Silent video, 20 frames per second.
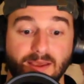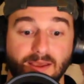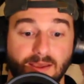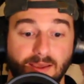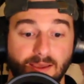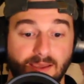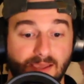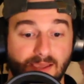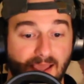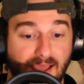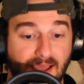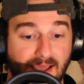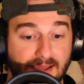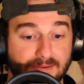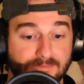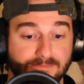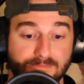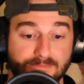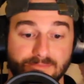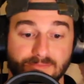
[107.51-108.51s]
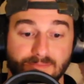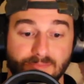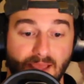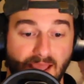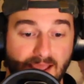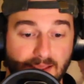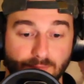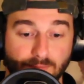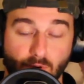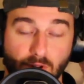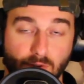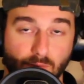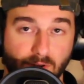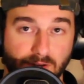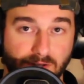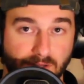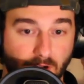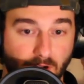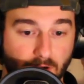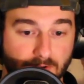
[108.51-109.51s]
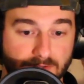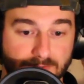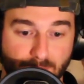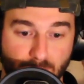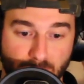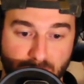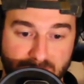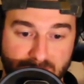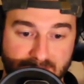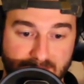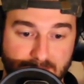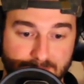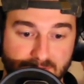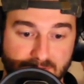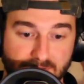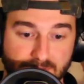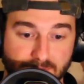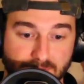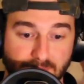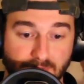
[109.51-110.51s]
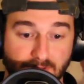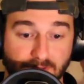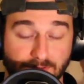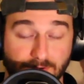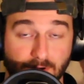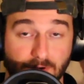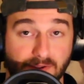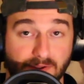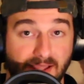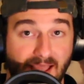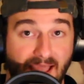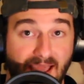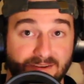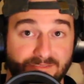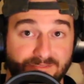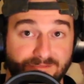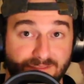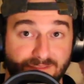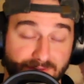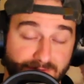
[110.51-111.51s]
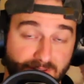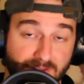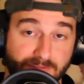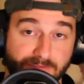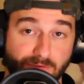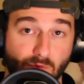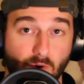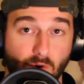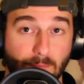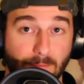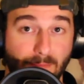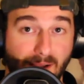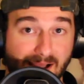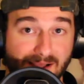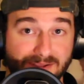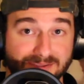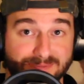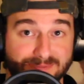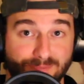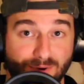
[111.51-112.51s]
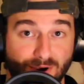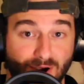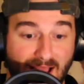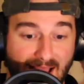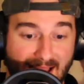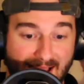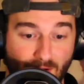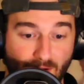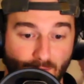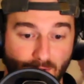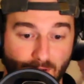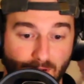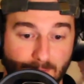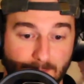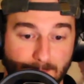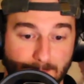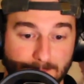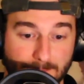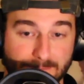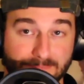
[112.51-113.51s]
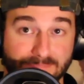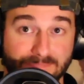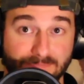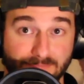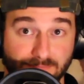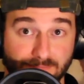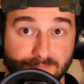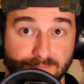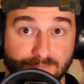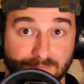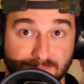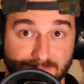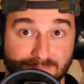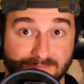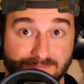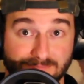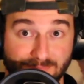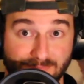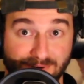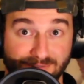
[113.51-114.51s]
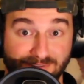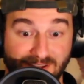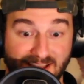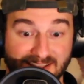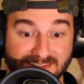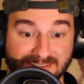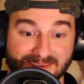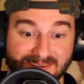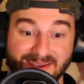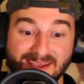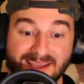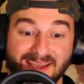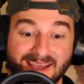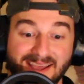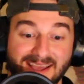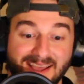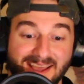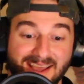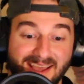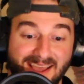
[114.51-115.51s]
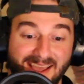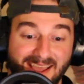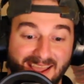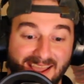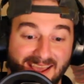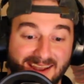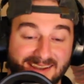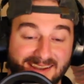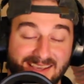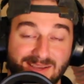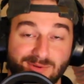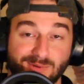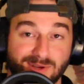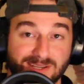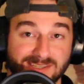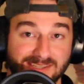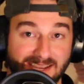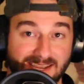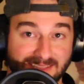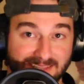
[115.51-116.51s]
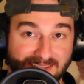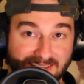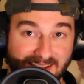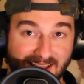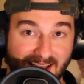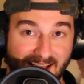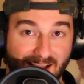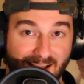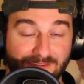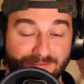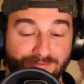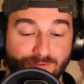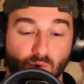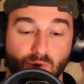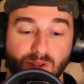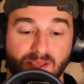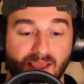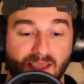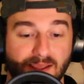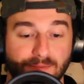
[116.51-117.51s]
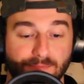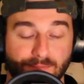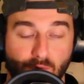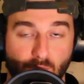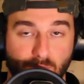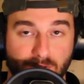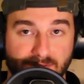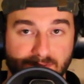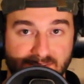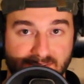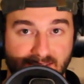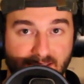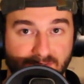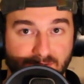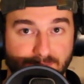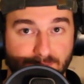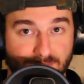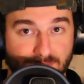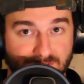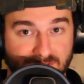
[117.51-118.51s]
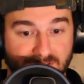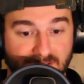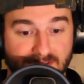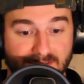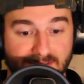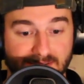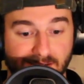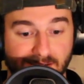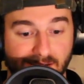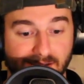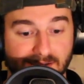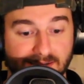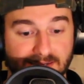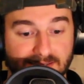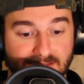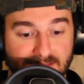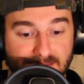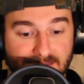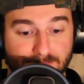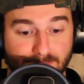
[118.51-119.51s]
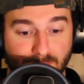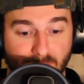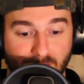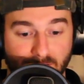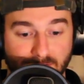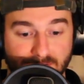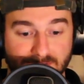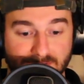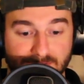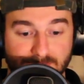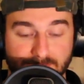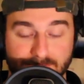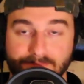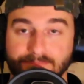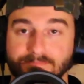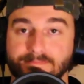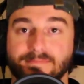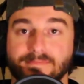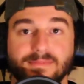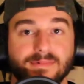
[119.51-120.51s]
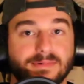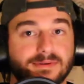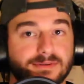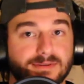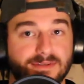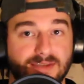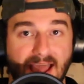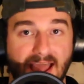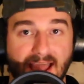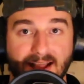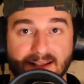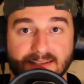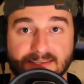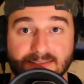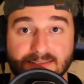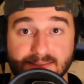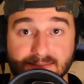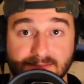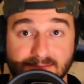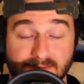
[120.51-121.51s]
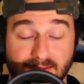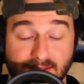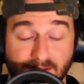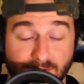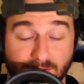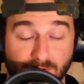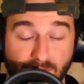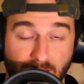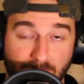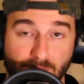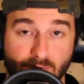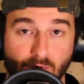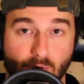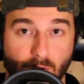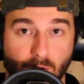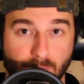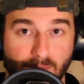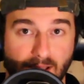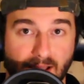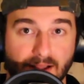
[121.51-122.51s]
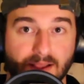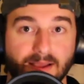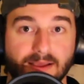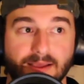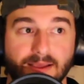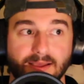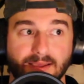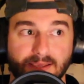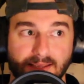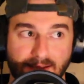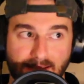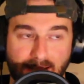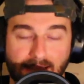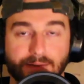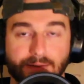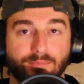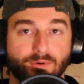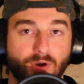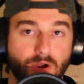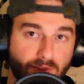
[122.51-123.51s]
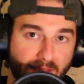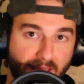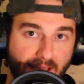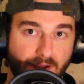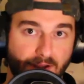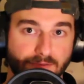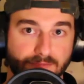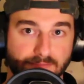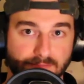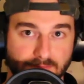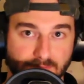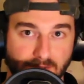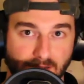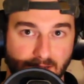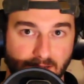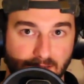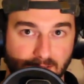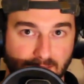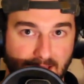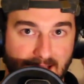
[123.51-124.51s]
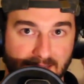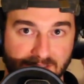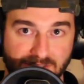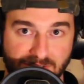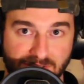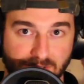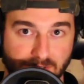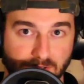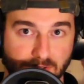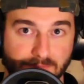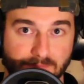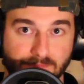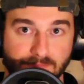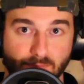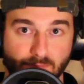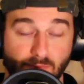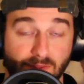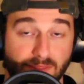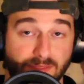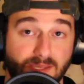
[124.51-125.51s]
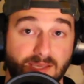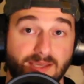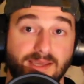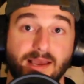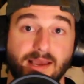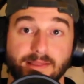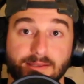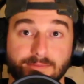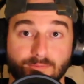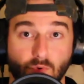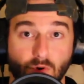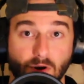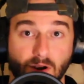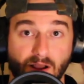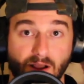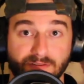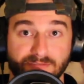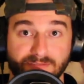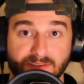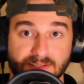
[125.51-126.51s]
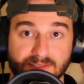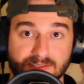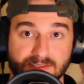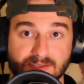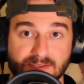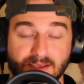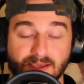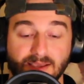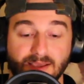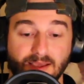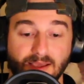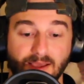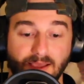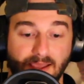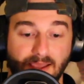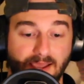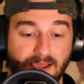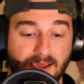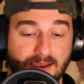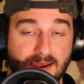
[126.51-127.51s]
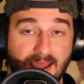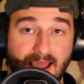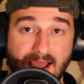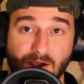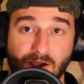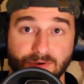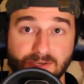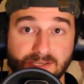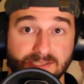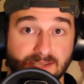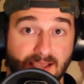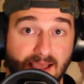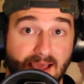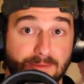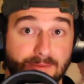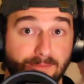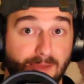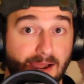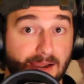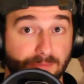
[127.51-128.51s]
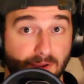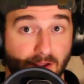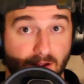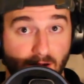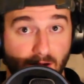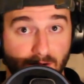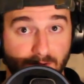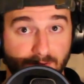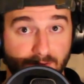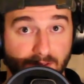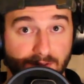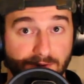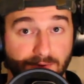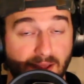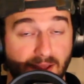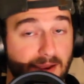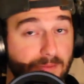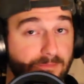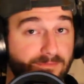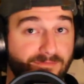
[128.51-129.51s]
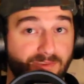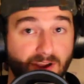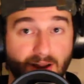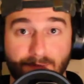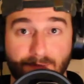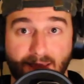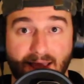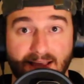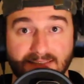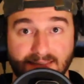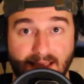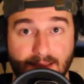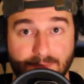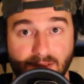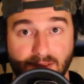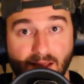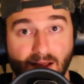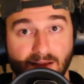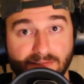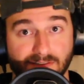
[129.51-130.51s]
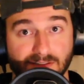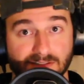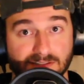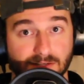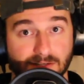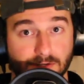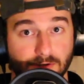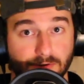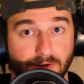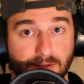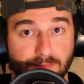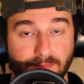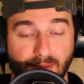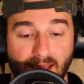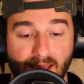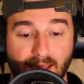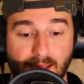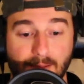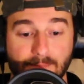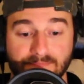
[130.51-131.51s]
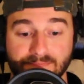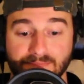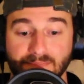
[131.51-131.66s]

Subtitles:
He had 8.1 yards per attempt, throwing at 54 miles per hour. Pretty fast. And he was a league-high 48.7% on deep balls. Dak's an incredible quarterback. He kind of broke out last year with the Kellen Moore offense, and now he's got Mike McCarthy, who had a very pass-happy offense in Green Bay.